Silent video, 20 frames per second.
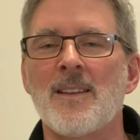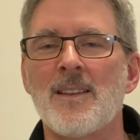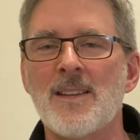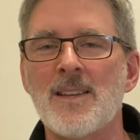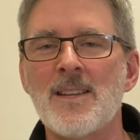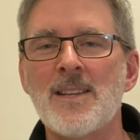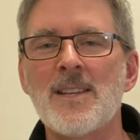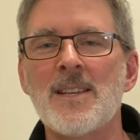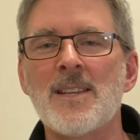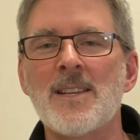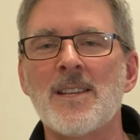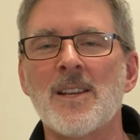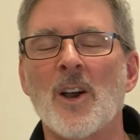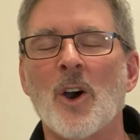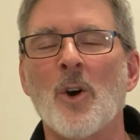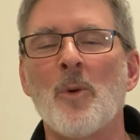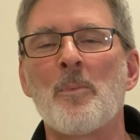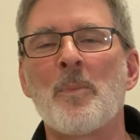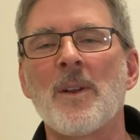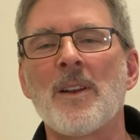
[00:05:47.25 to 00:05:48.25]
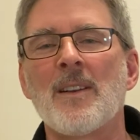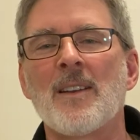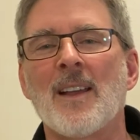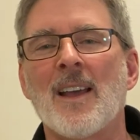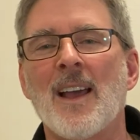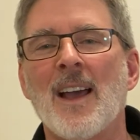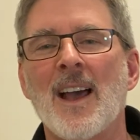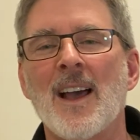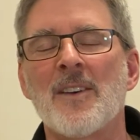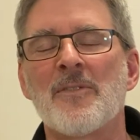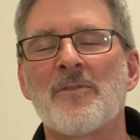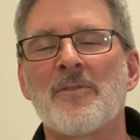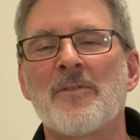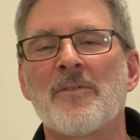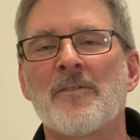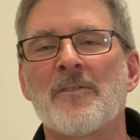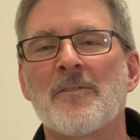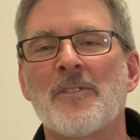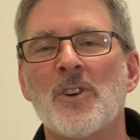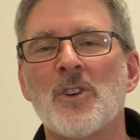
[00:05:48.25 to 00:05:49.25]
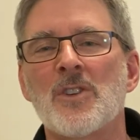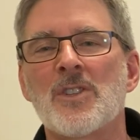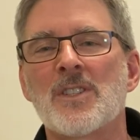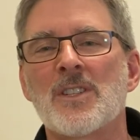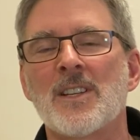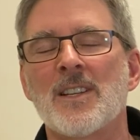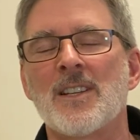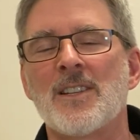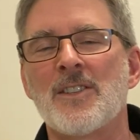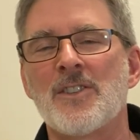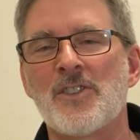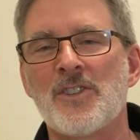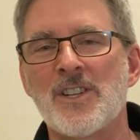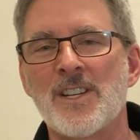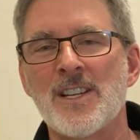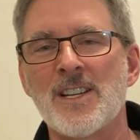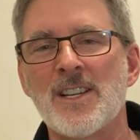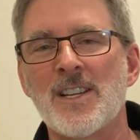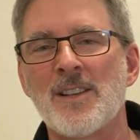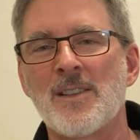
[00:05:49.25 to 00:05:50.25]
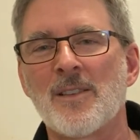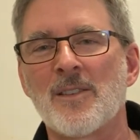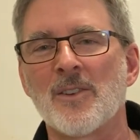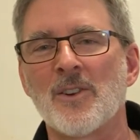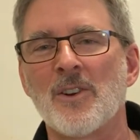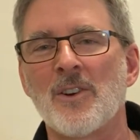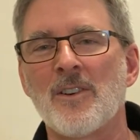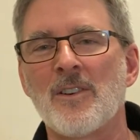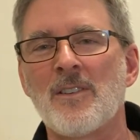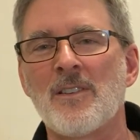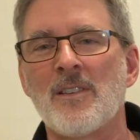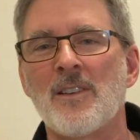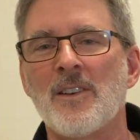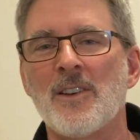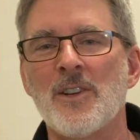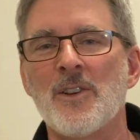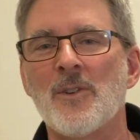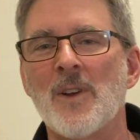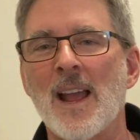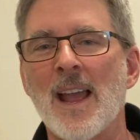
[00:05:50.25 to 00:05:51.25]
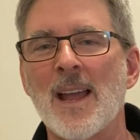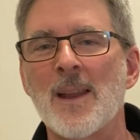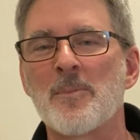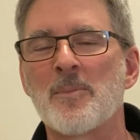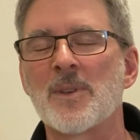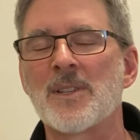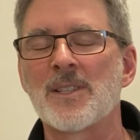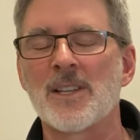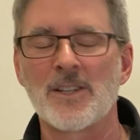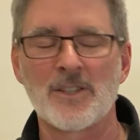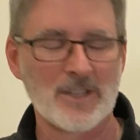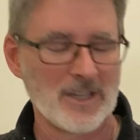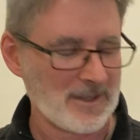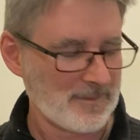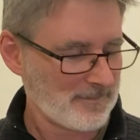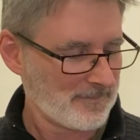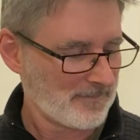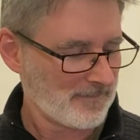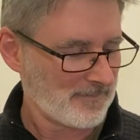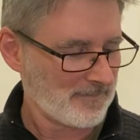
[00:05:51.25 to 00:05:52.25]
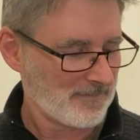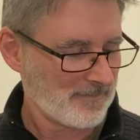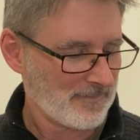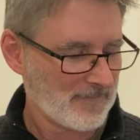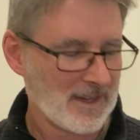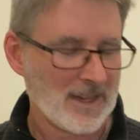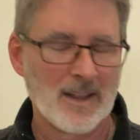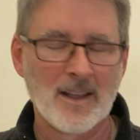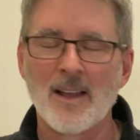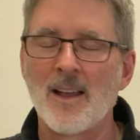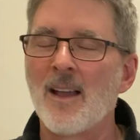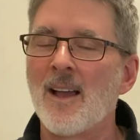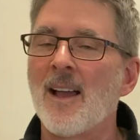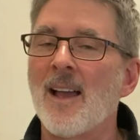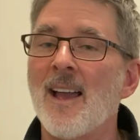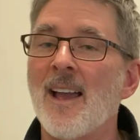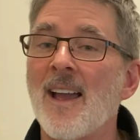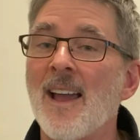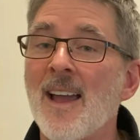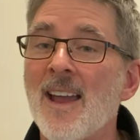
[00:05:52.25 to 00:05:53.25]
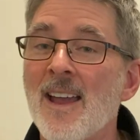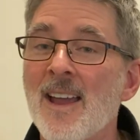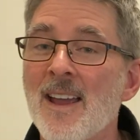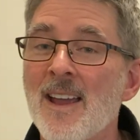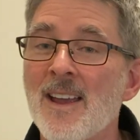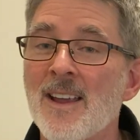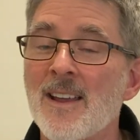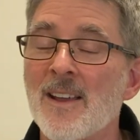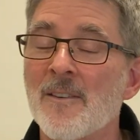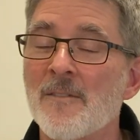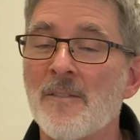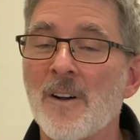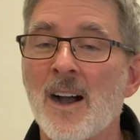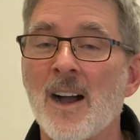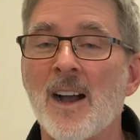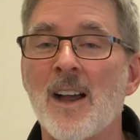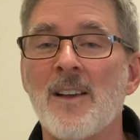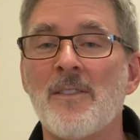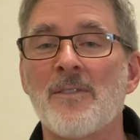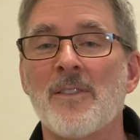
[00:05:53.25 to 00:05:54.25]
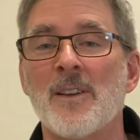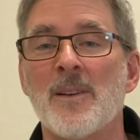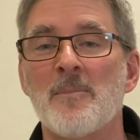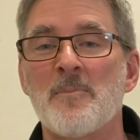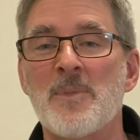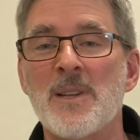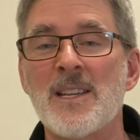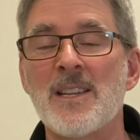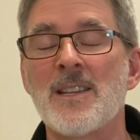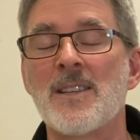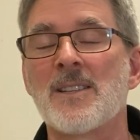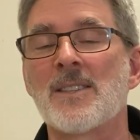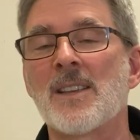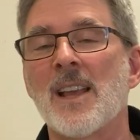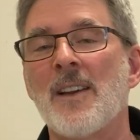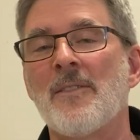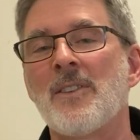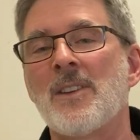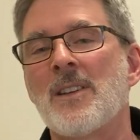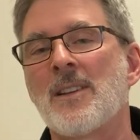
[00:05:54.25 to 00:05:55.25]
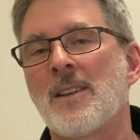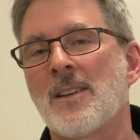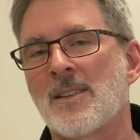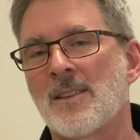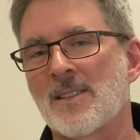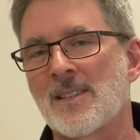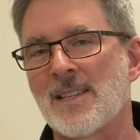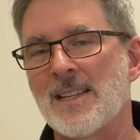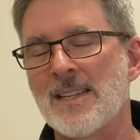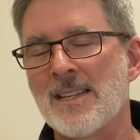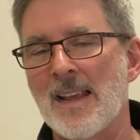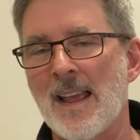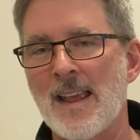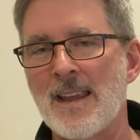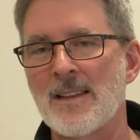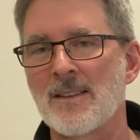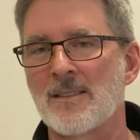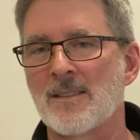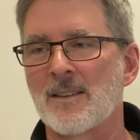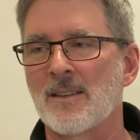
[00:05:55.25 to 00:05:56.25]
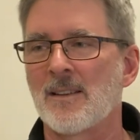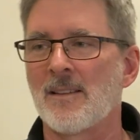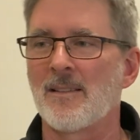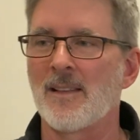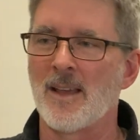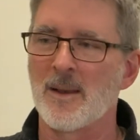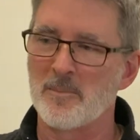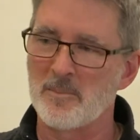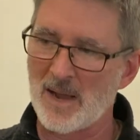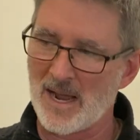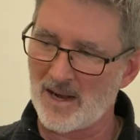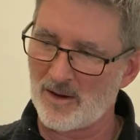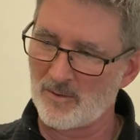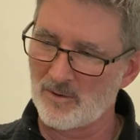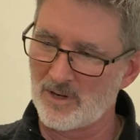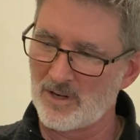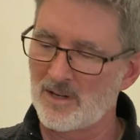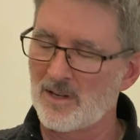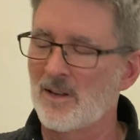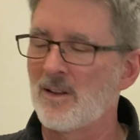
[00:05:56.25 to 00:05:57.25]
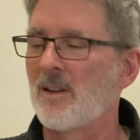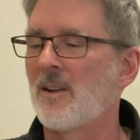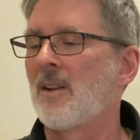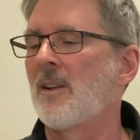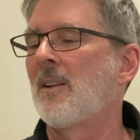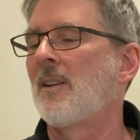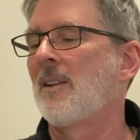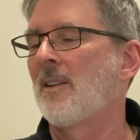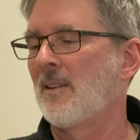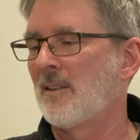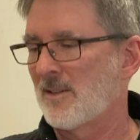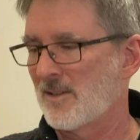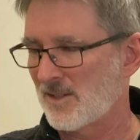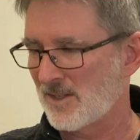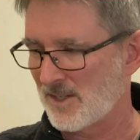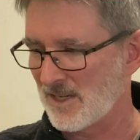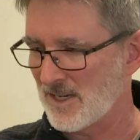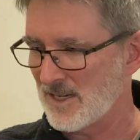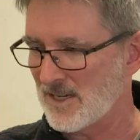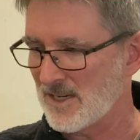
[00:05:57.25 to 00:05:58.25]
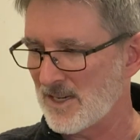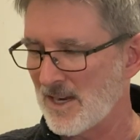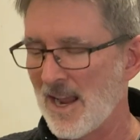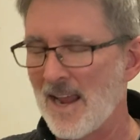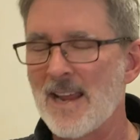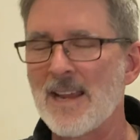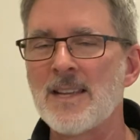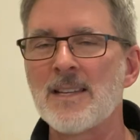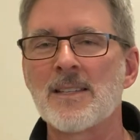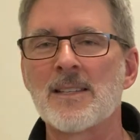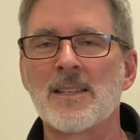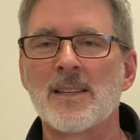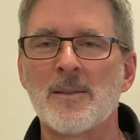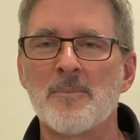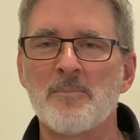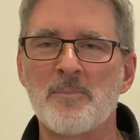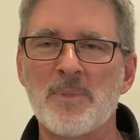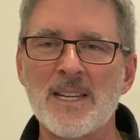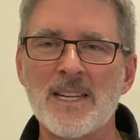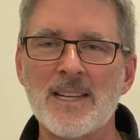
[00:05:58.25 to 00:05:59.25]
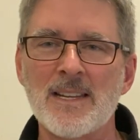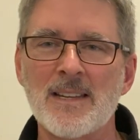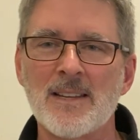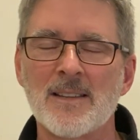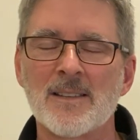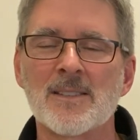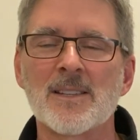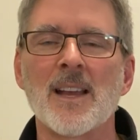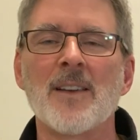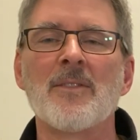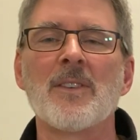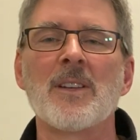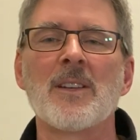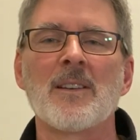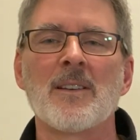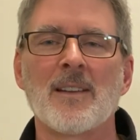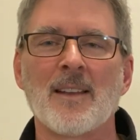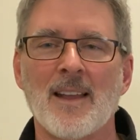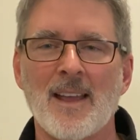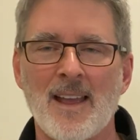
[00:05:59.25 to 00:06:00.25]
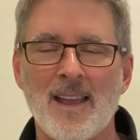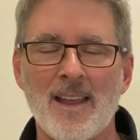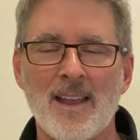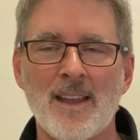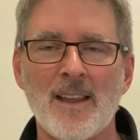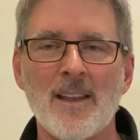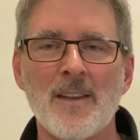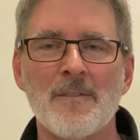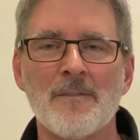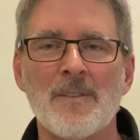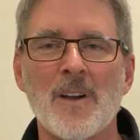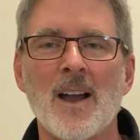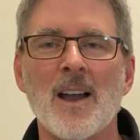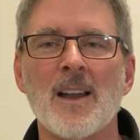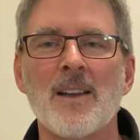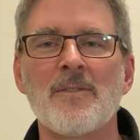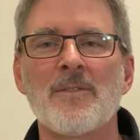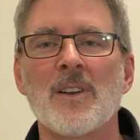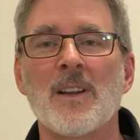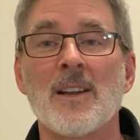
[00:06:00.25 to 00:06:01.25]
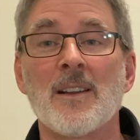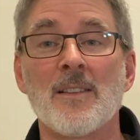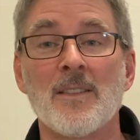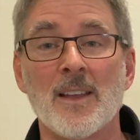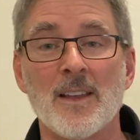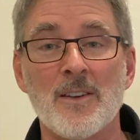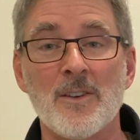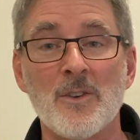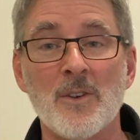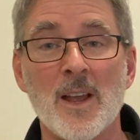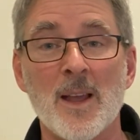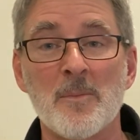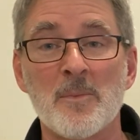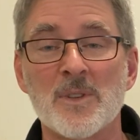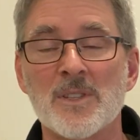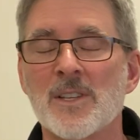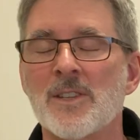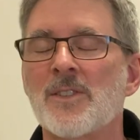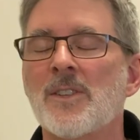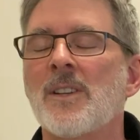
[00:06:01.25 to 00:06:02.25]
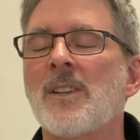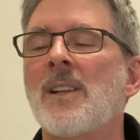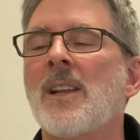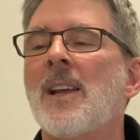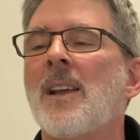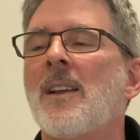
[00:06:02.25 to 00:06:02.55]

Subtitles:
E open, F first, G third, new hand position, A5, B7, C8, then backward, C8, B7, A5, then new hand position,